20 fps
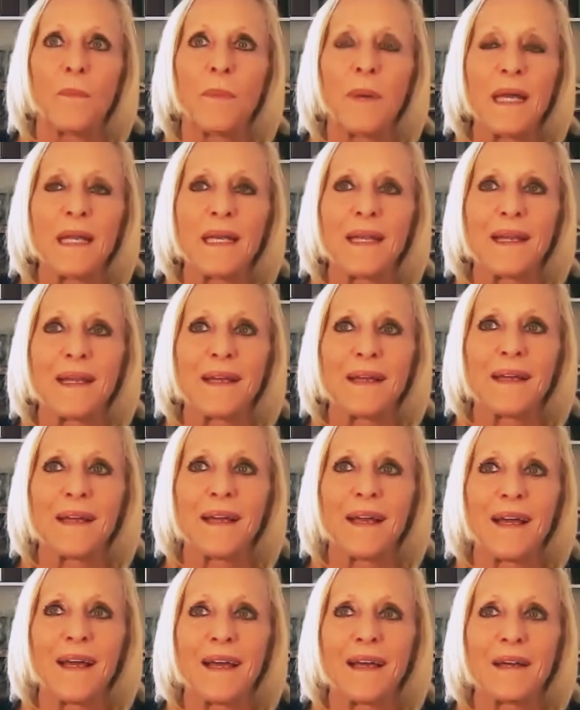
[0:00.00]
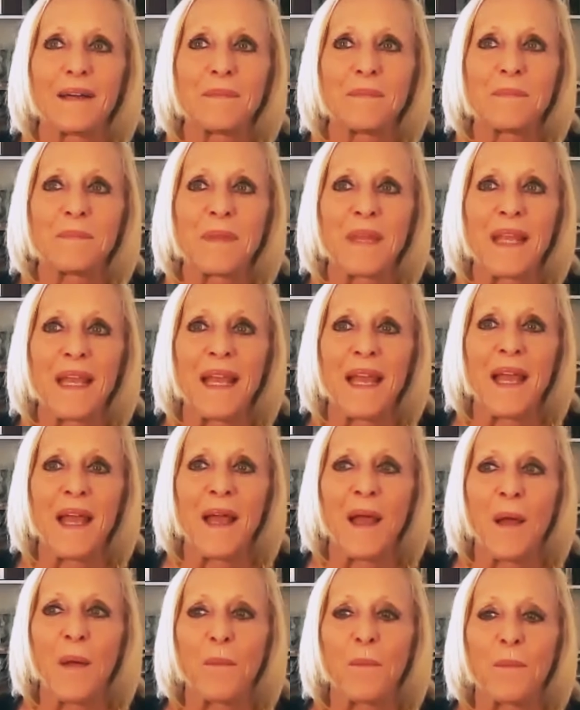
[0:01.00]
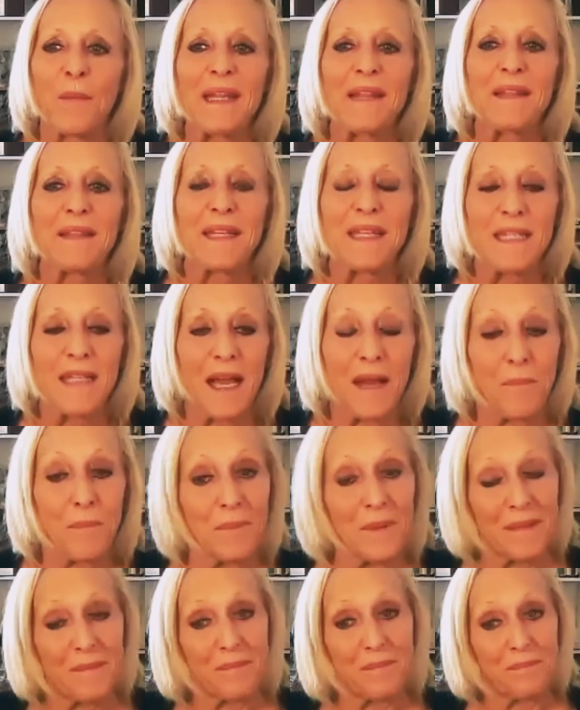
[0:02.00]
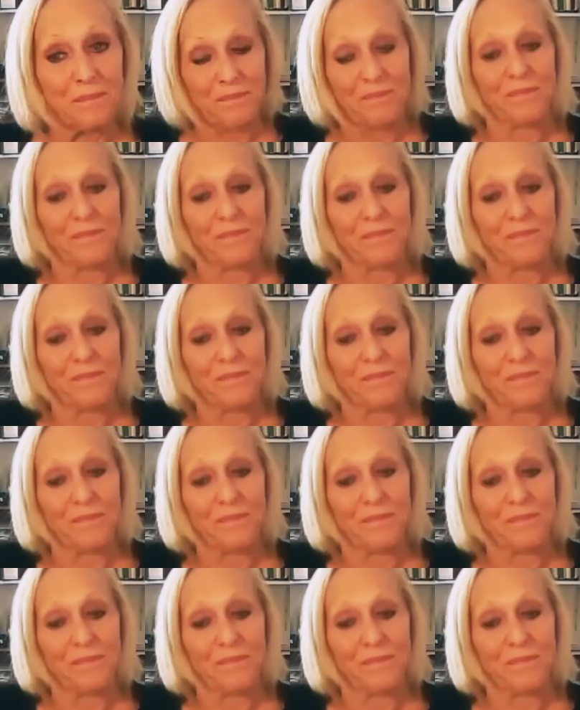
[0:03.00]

But um, but at the time, but,